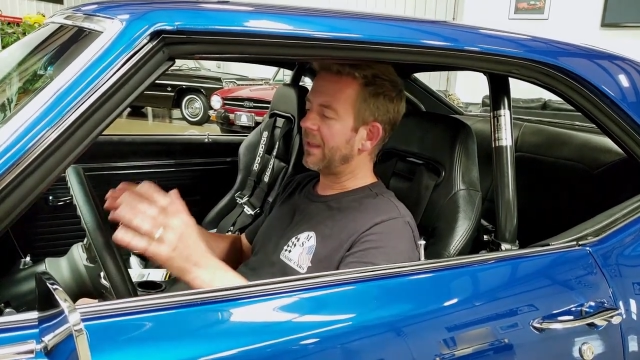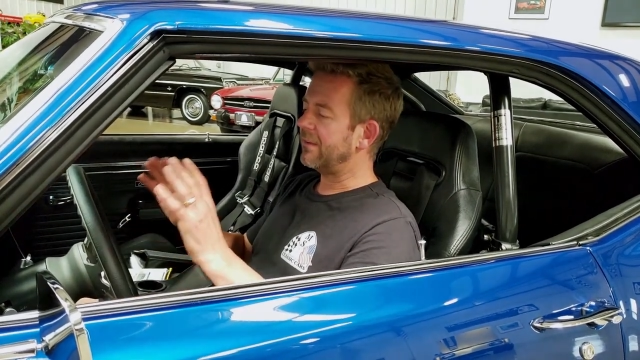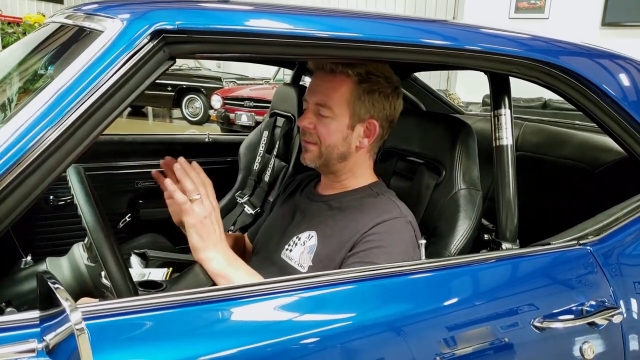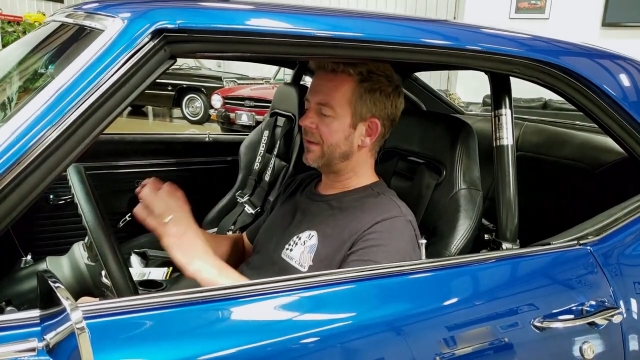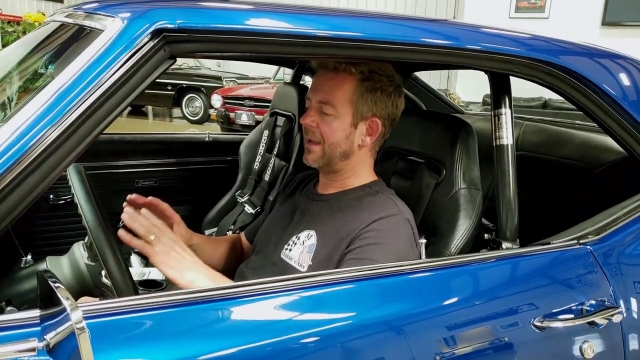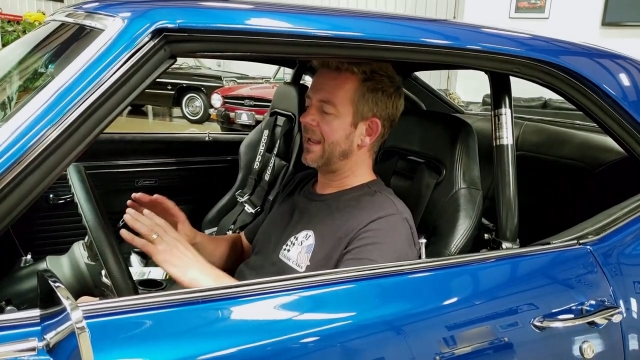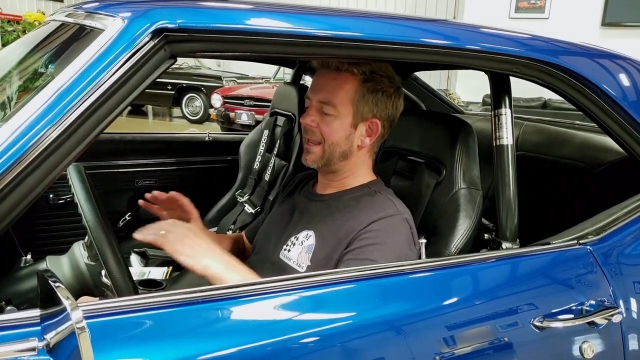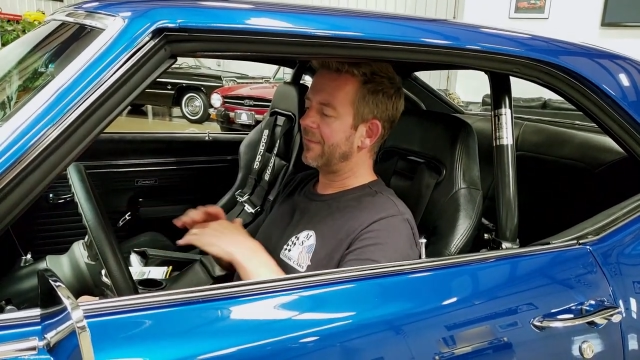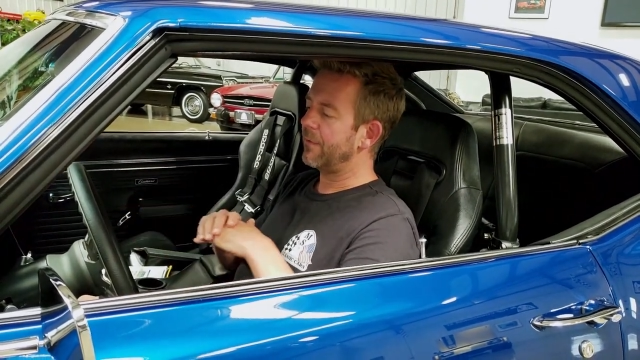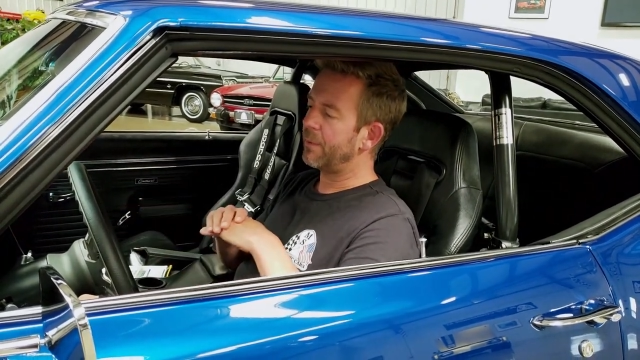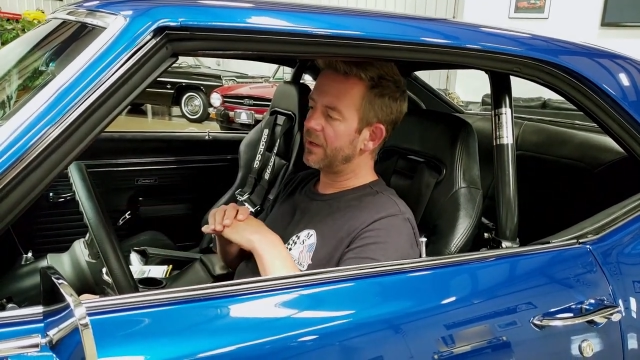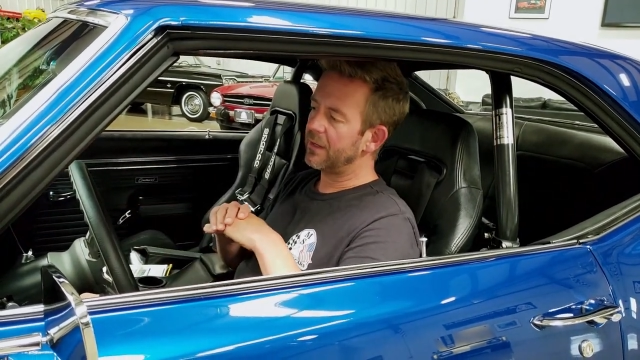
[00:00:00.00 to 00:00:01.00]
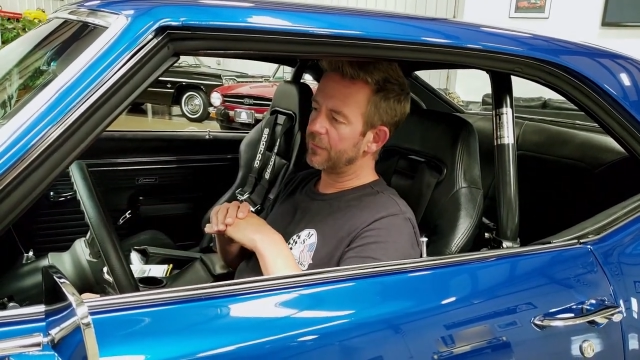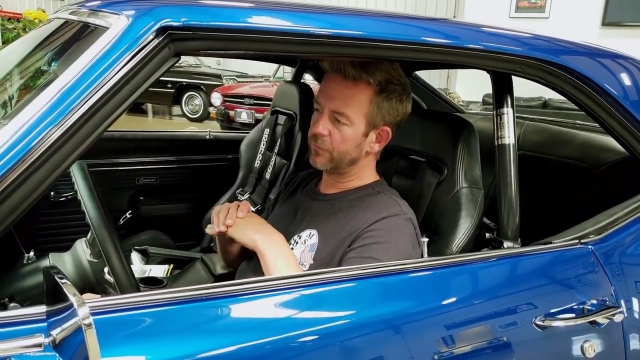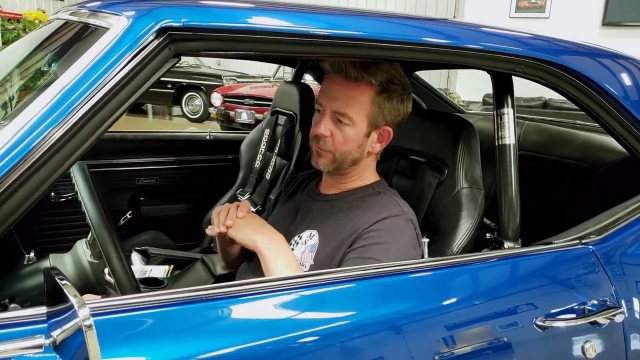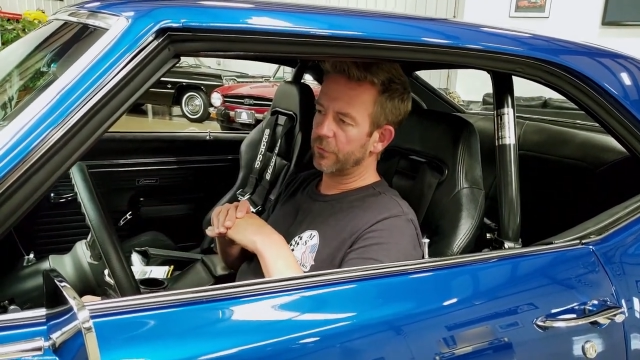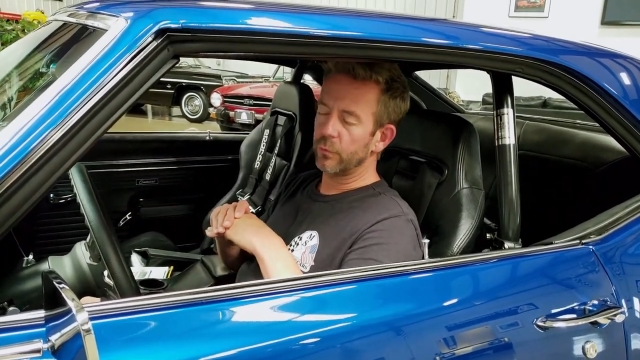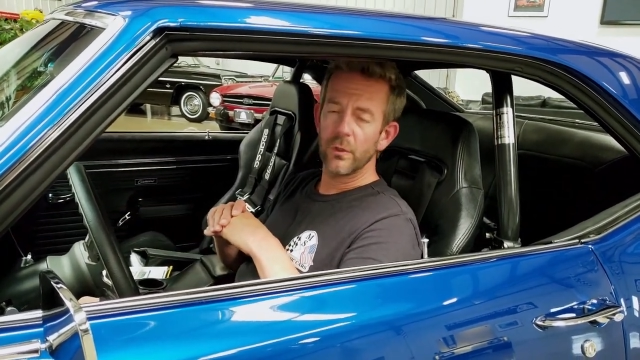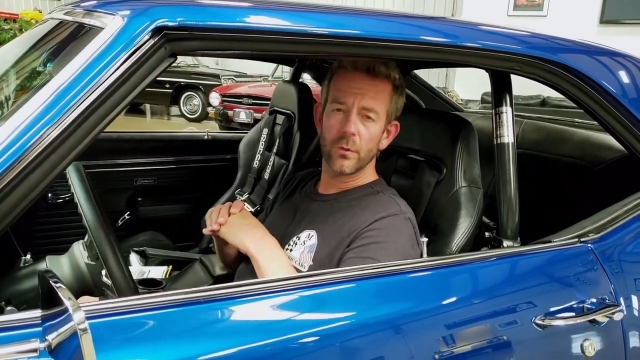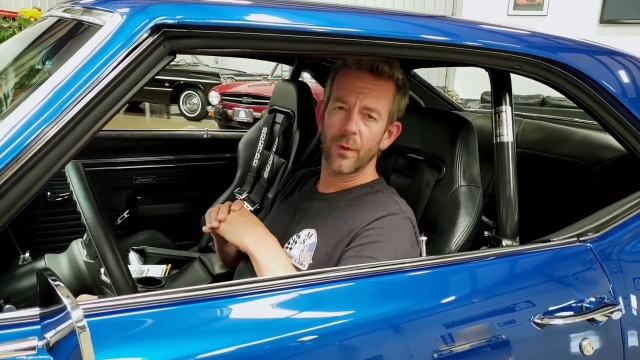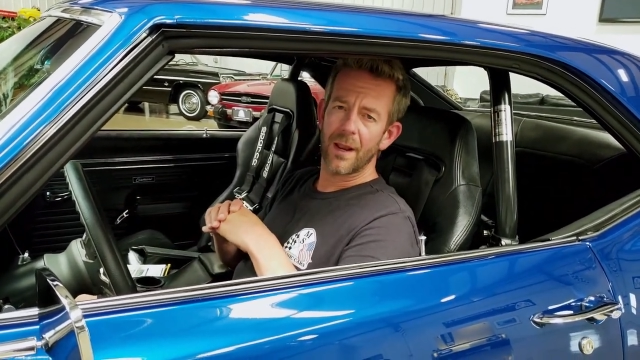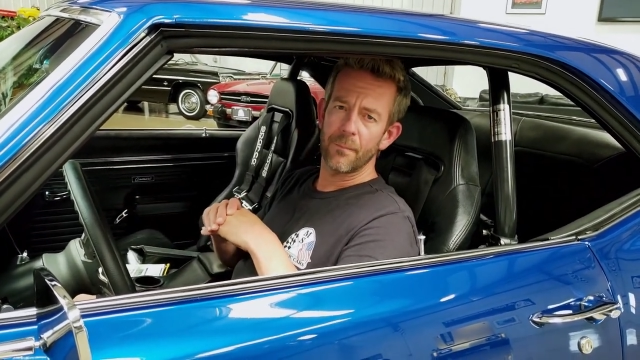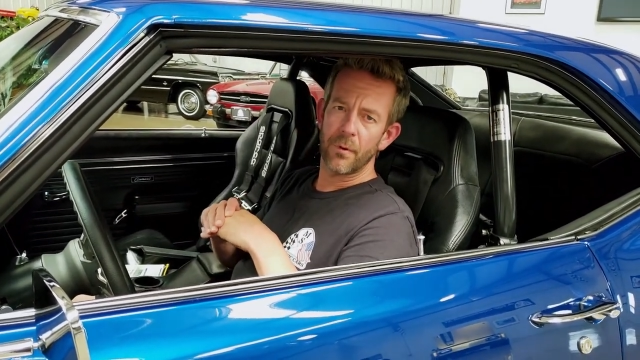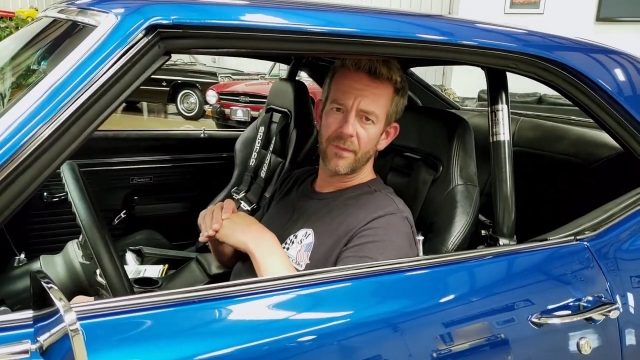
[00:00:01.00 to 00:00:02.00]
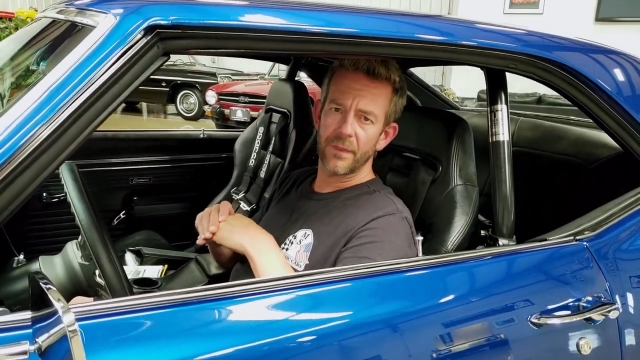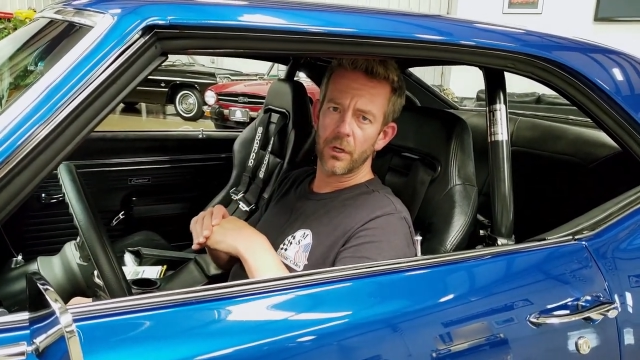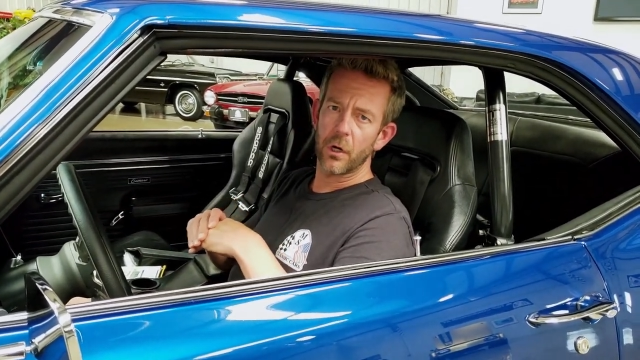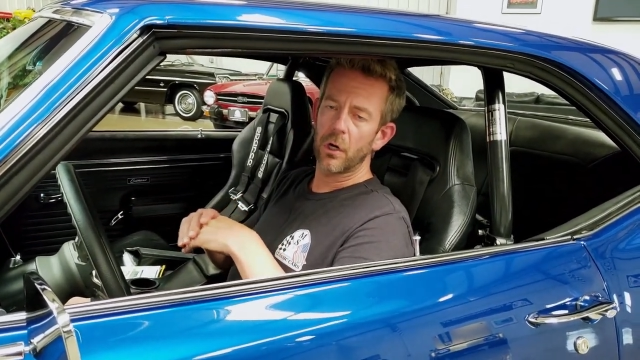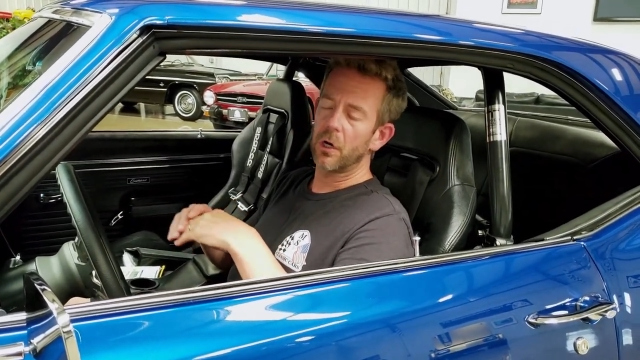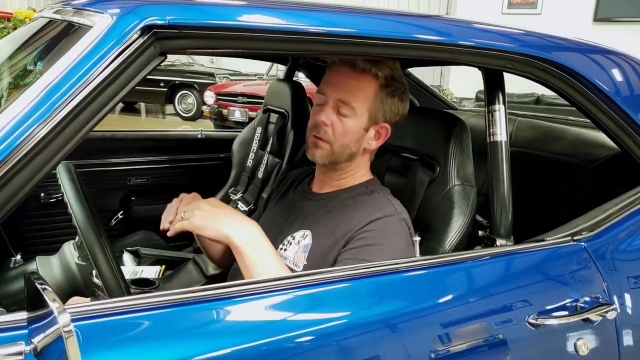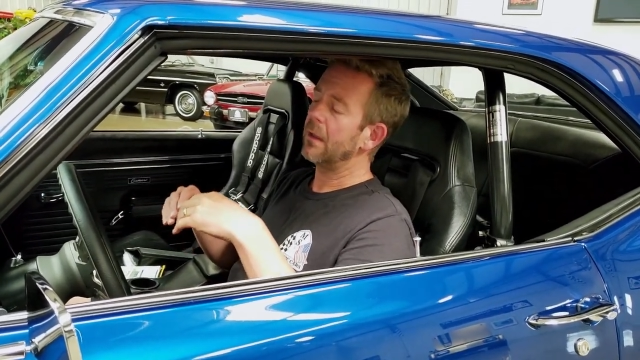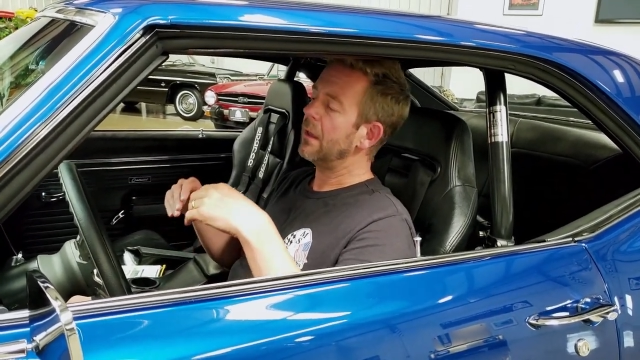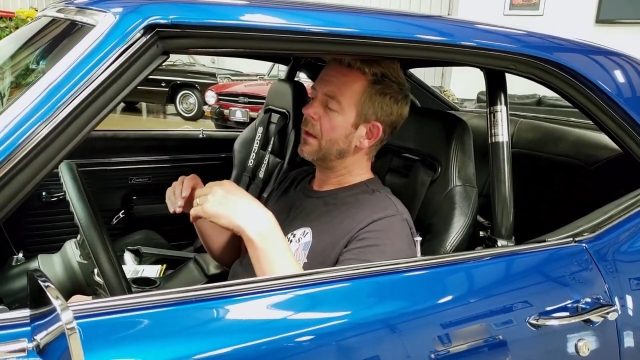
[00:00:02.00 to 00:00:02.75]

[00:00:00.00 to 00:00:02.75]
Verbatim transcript: It did not have a Budnik steering wheel when I bought the car.